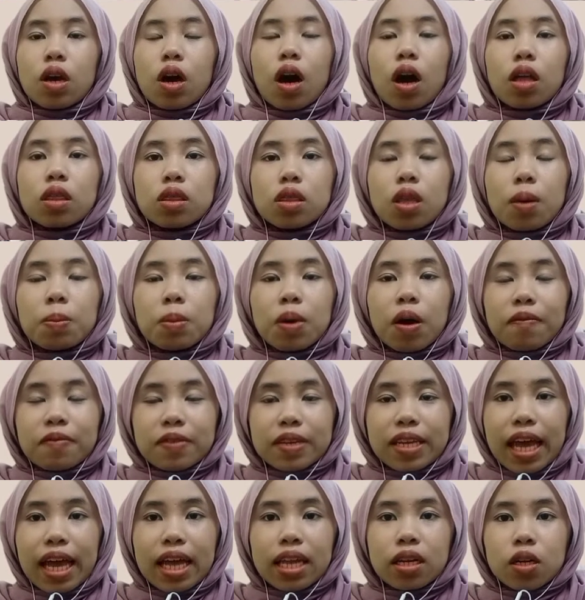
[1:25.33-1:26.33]
On top of
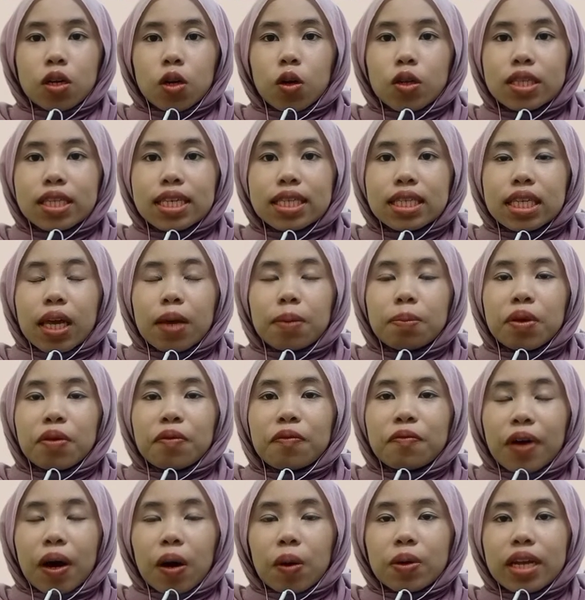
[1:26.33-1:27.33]
that, clothes can be
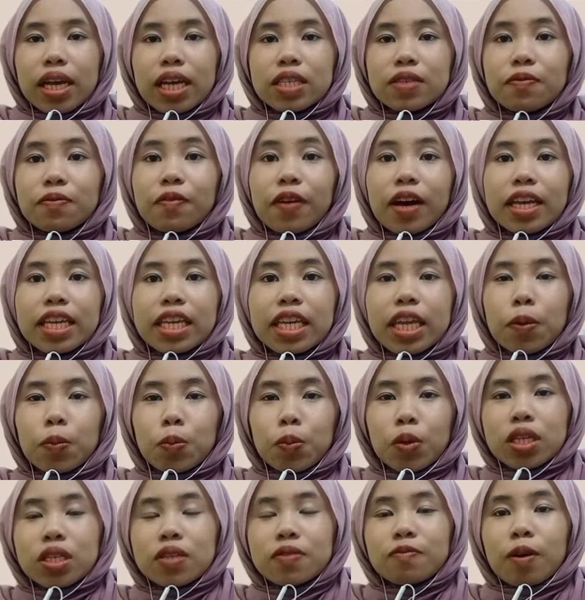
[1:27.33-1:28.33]
found as fire
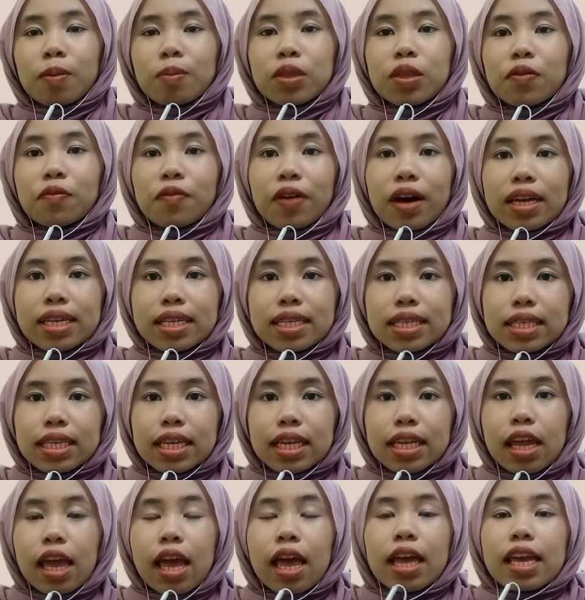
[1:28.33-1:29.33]
debris from the fire
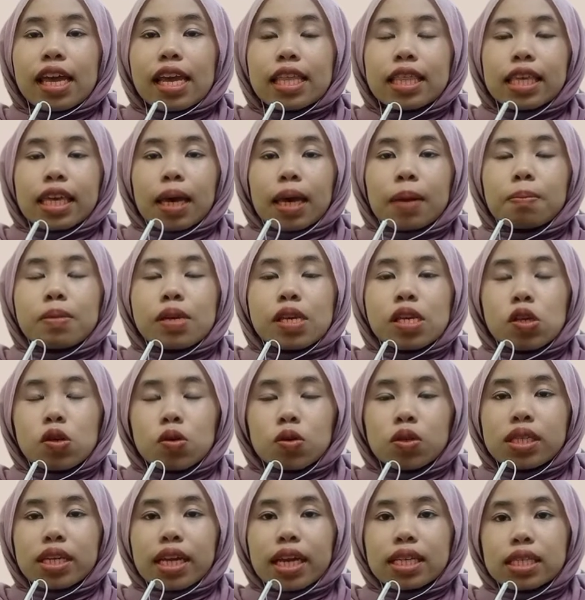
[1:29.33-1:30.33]
scene. It can be
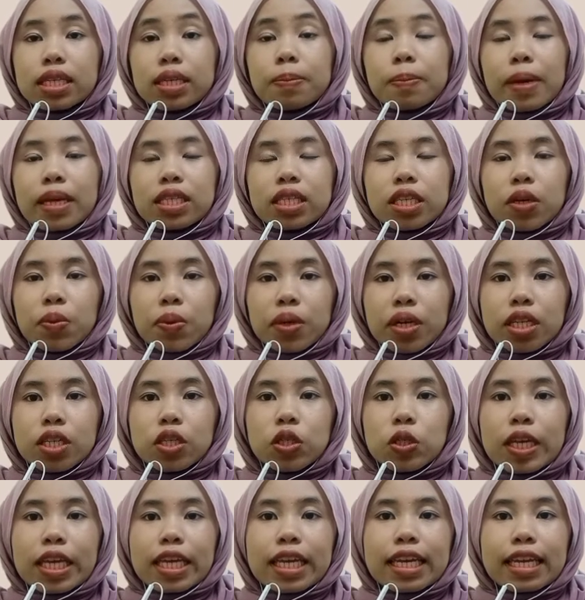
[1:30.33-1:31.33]
used as a material
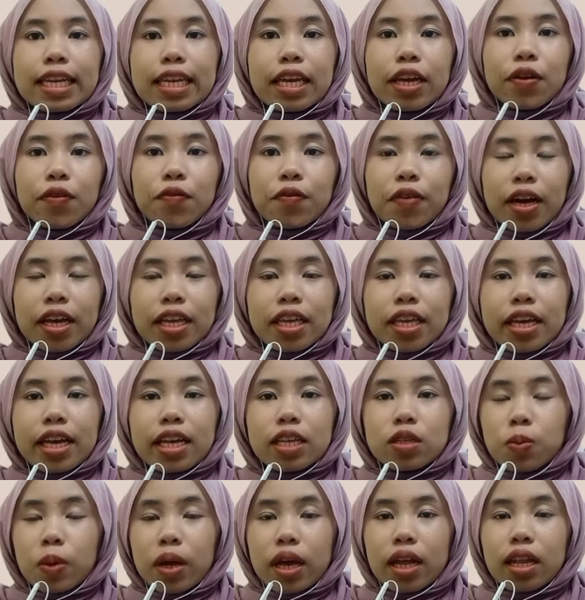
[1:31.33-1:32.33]
to ignite a fire
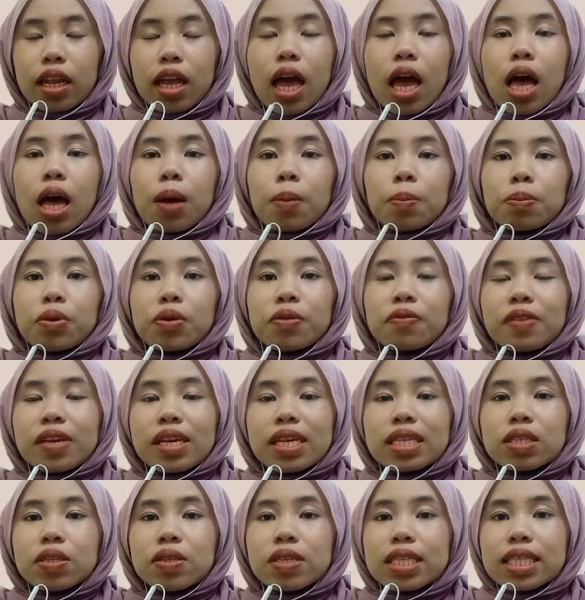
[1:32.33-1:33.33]
as well.
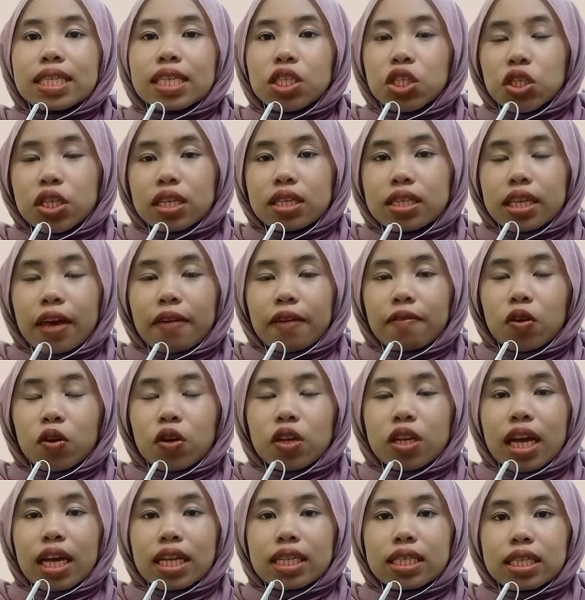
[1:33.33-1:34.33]
Previous researchers have
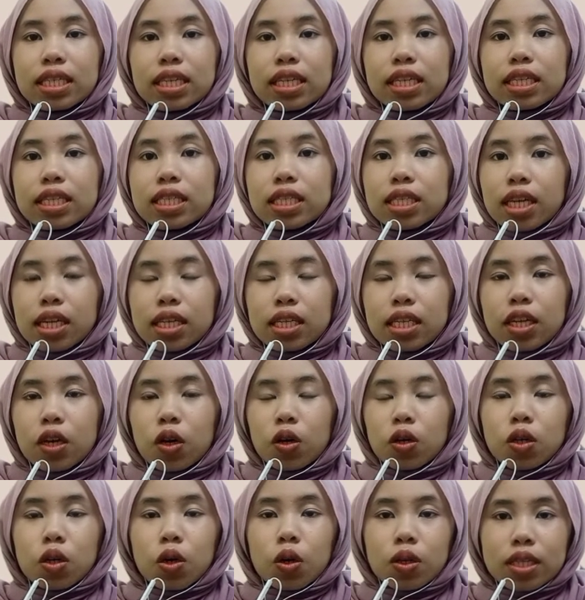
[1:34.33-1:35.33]
conducted a study
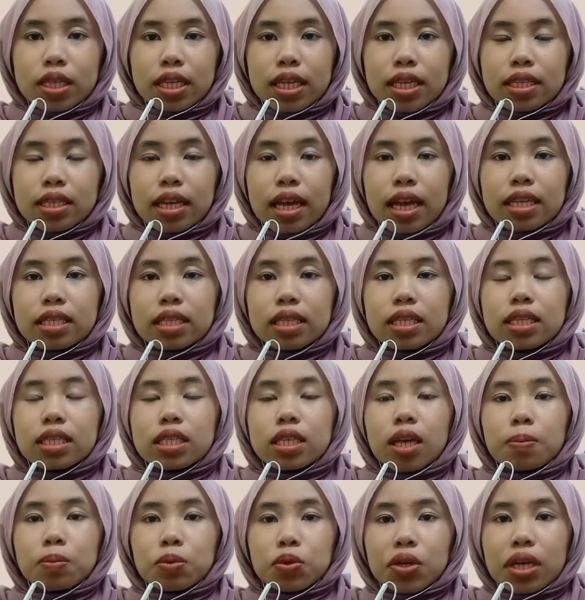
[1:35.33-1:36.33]
on clothes as a
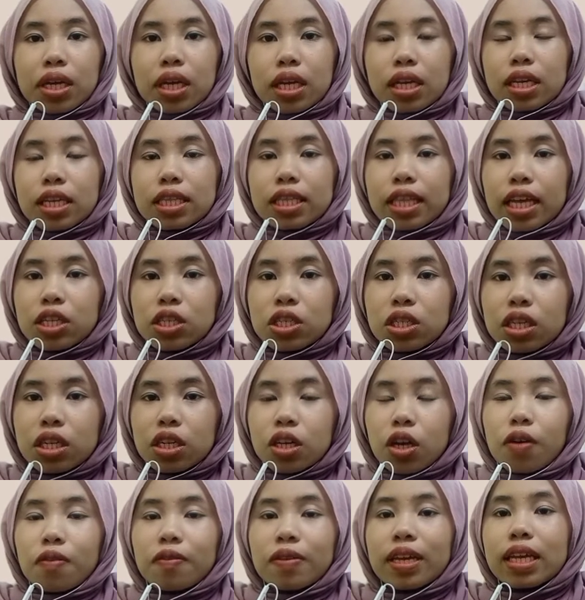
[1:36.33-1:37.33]
substrate in
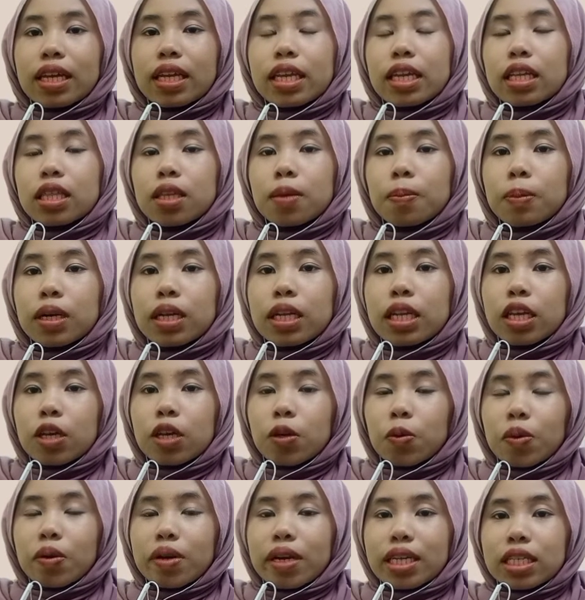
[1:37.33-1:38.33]
detection of ignitable
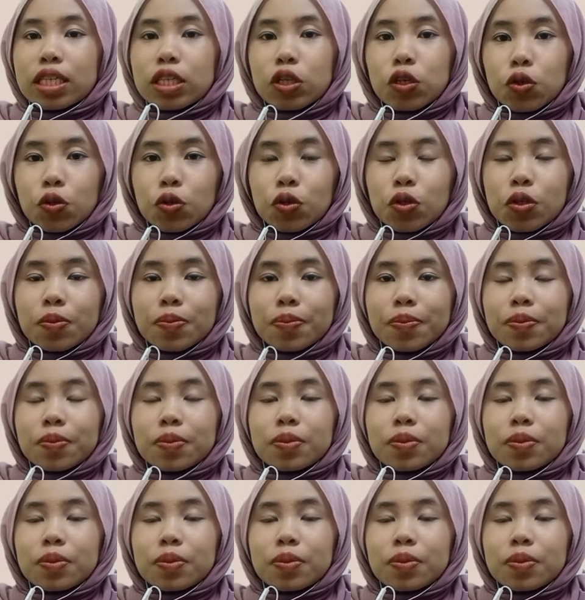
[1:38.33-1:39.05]
liquid residues.